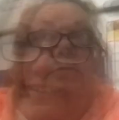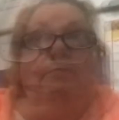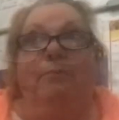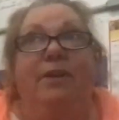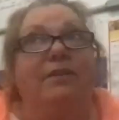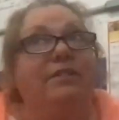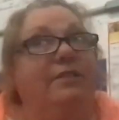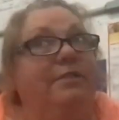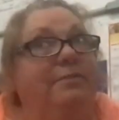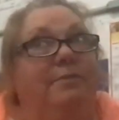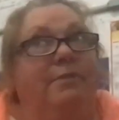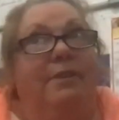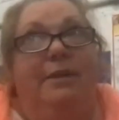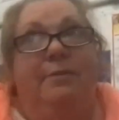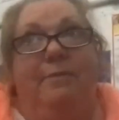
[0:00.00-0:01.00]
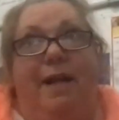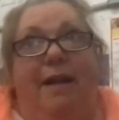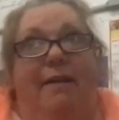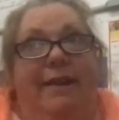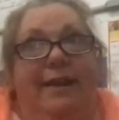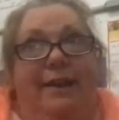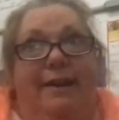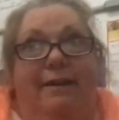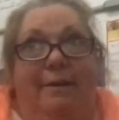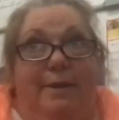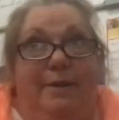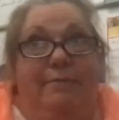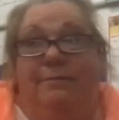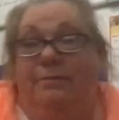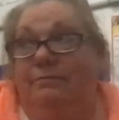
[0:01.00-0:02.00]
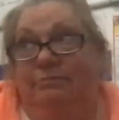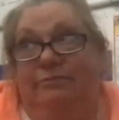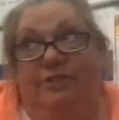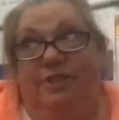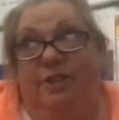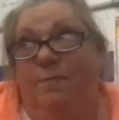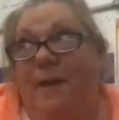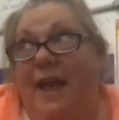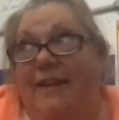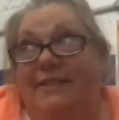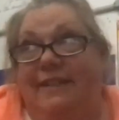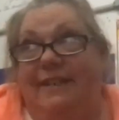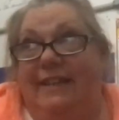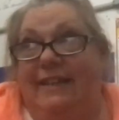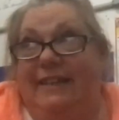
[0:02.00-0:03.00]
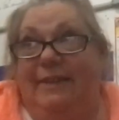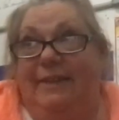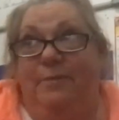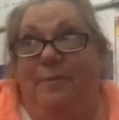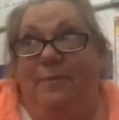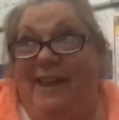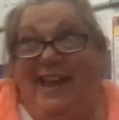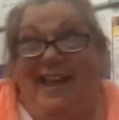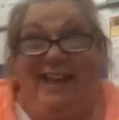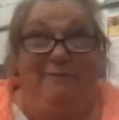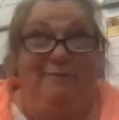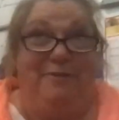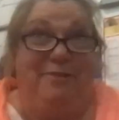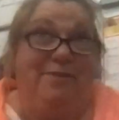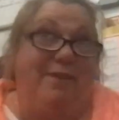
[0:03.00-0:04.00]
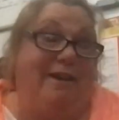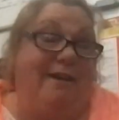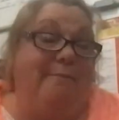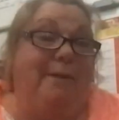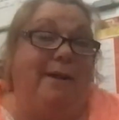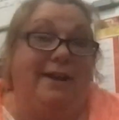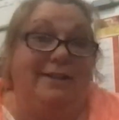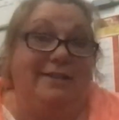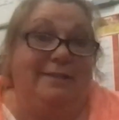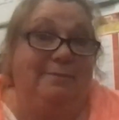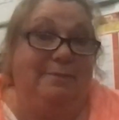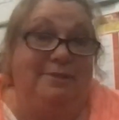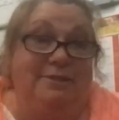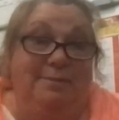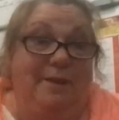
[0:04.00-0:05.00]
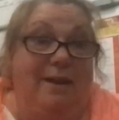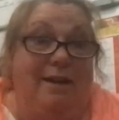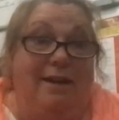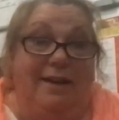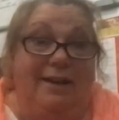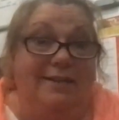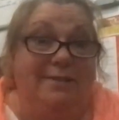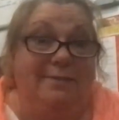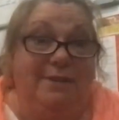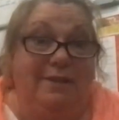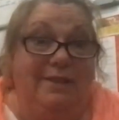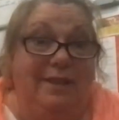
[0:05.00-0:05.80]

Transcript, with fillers: We're doing really well here. I mean, surpassed anything we ever thought possible, to be honest with